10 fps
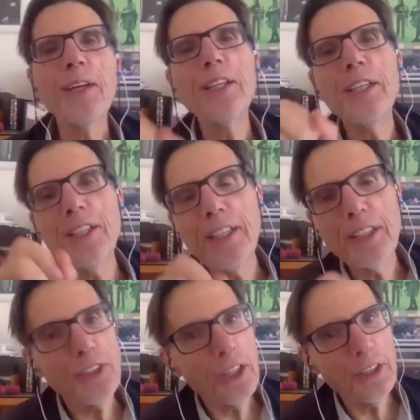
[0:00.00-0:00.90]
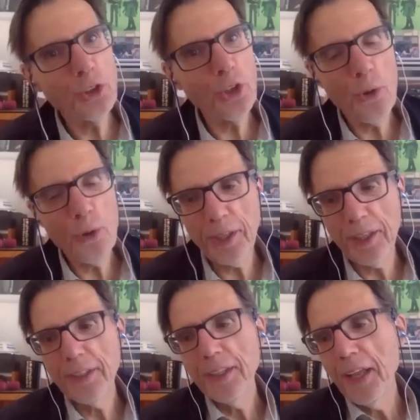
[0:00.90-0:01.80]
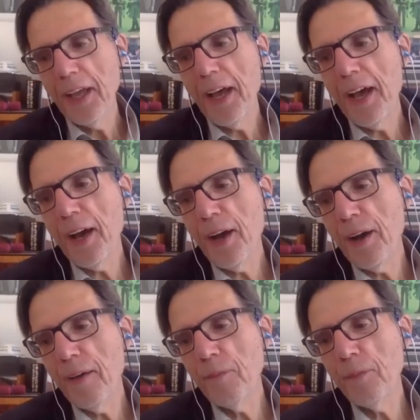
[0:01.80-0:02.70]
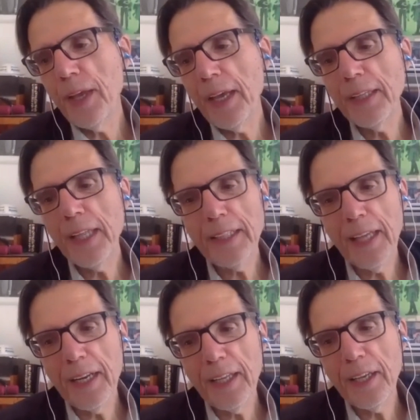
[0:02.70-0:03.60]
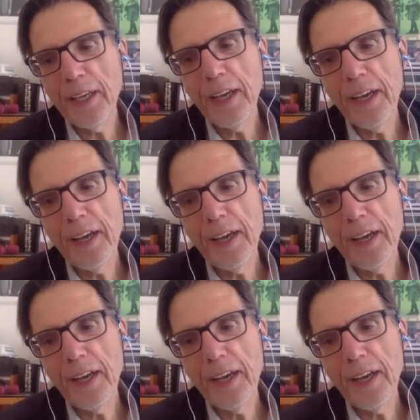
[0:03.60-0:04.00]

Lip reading: it's not a joke. In Italy,